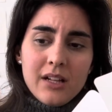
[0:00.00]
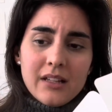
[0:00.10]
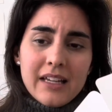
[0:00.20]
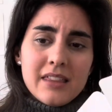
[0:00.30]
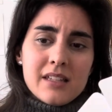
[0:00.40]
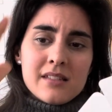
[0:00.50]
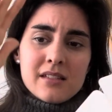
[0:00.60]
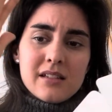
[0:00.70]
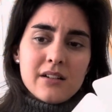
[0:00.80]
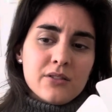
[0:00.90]
like
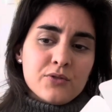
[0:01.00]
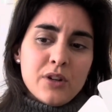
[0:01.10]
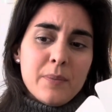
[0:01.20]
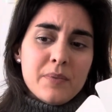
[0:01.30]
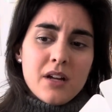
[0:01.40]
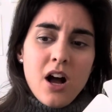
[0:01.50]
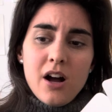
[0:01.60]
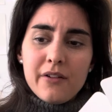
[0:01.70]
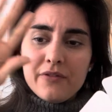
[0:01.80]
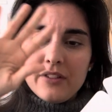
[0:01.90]
this ripped
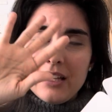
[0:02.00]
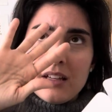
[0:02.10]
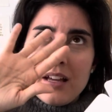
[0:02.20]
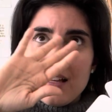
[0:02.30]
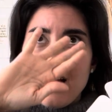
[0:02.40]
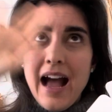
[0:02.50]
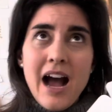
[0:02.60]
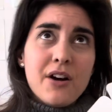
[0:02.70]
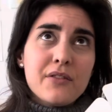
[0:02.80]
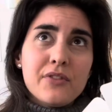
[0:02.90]
off, like
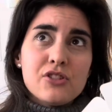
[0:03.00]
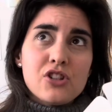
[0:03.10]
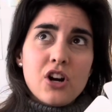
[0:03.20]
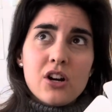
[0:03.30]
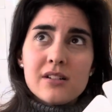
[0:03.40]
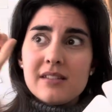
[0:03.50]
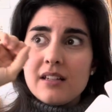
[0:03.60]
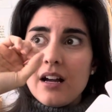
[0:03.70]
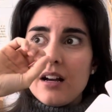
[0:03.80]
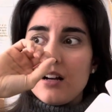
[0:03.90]
out of the charts,